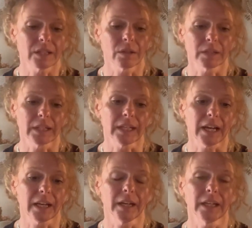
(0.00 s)
So then I
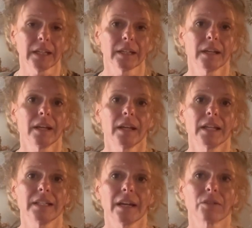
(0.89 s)
cut it
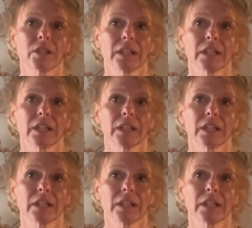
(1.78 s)
down to